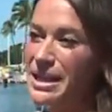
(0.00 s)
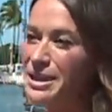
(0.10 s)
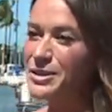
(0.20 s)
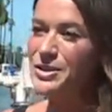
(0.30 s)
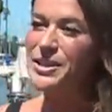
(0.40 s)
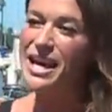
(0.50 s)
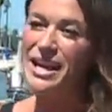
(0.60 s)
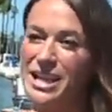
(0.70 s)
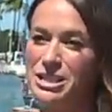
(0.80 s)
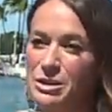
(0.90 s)
then I learned that
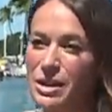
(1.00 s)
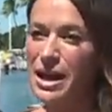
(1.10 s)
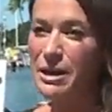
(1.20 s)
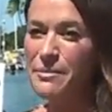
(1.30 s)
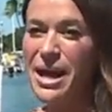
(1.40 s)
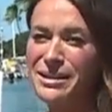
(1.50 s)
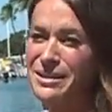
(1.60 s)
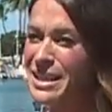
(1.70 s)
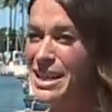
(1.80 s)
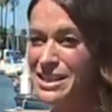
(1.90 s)
Ashton um, had,
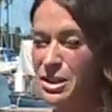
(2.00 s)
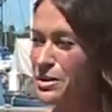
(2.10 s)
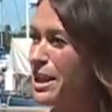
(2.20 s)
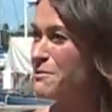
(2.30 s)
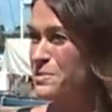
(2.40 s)
you know, a lot